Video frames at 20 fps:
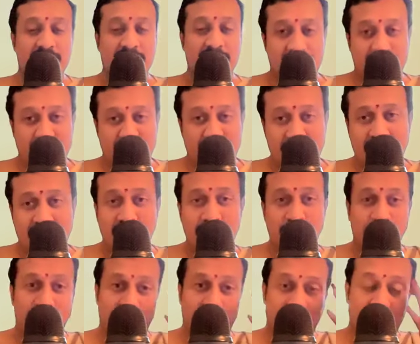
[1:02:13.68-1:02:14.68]
In the first
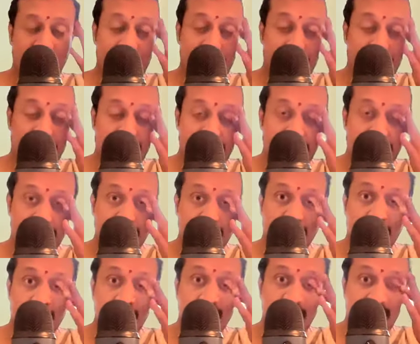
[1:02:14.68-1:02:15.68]
Anuvaka,
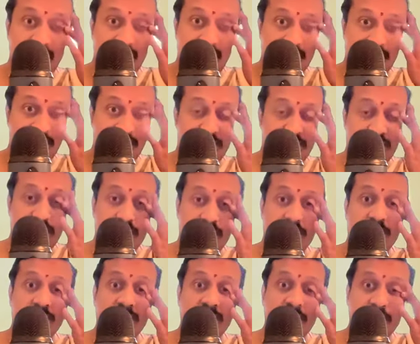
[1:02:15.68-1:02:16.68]
we
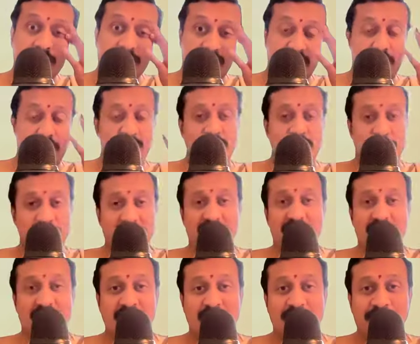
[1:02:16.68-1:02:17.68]
have
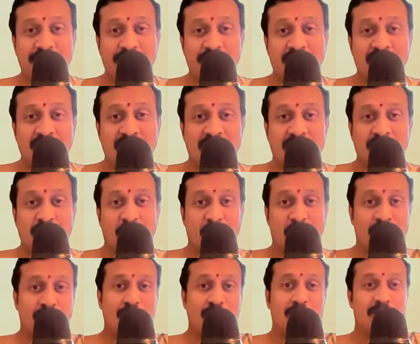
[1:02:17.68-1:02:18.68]
appeased him
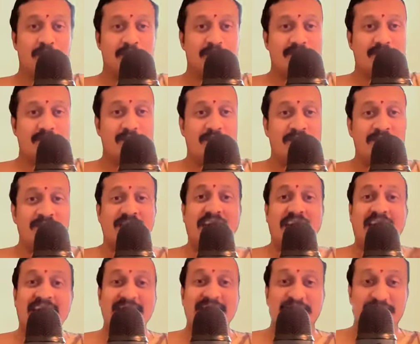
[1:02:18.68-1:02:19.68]
not to hold the weapons
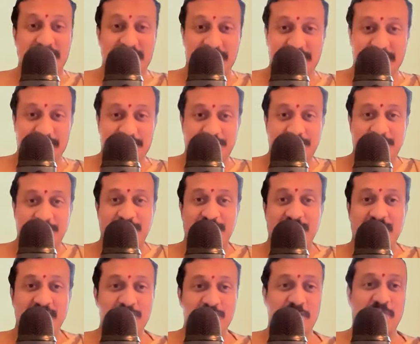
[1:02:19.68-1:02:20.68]
against us.
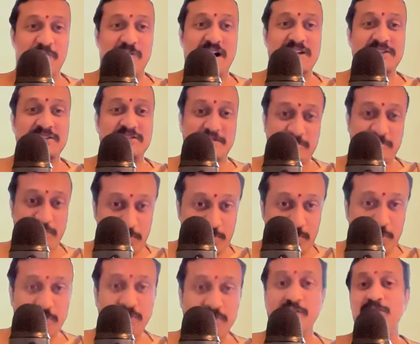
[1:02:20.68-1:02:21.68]
We have asked him to
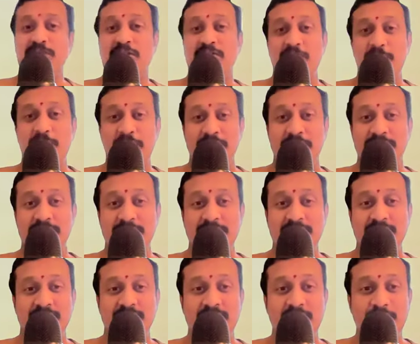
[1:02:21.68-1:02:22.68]
put down the weapons.
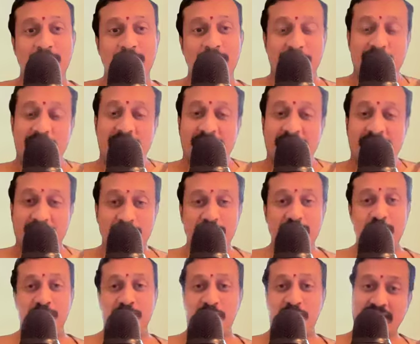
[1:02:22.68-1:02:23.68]
But when it
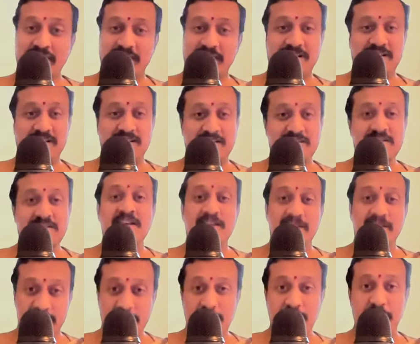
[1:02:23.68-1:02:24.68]
comes to protecting us,
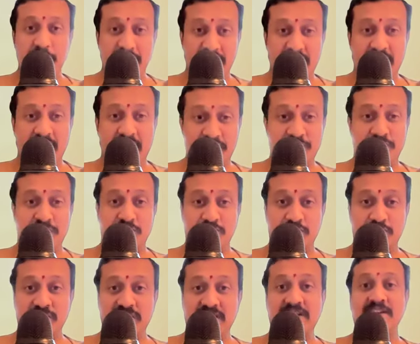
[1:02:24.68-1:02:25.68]
he may have
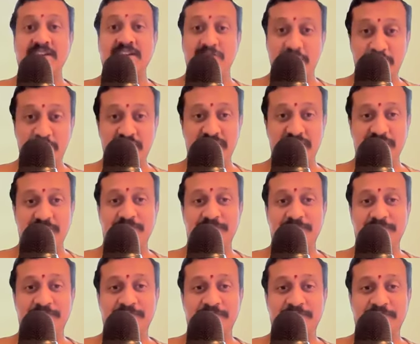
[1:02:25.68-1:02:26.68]
to wield a weapon.
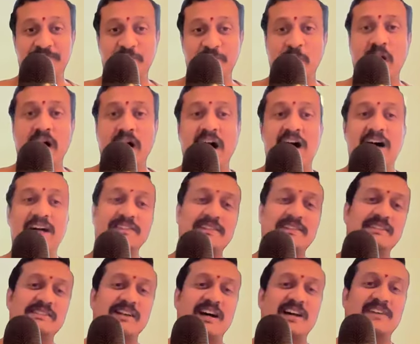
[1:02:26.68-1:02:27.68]
So
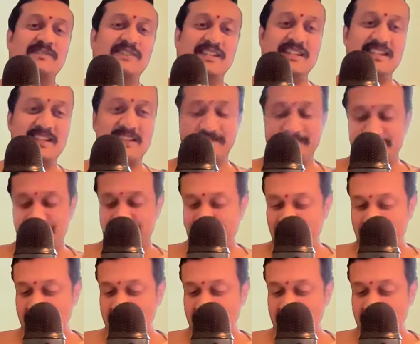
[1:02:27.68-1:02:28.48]
Atatavine.